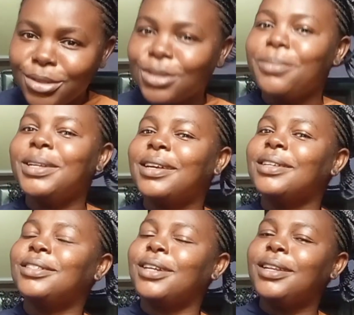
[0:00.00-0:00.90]
so somebody can
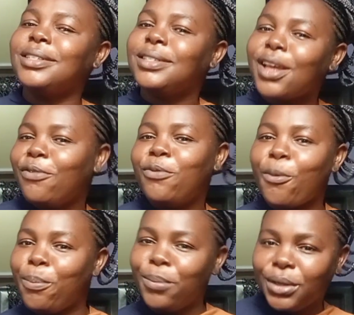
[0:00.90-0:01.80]
actually save
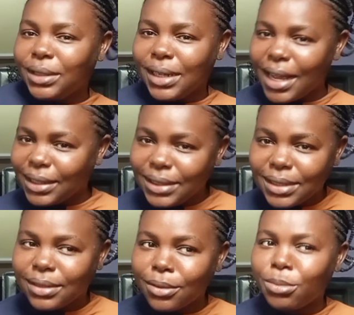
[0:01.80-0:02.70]
up money like
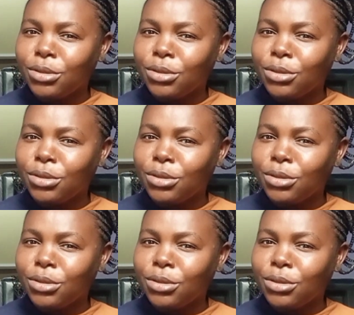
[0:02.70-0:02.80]
this.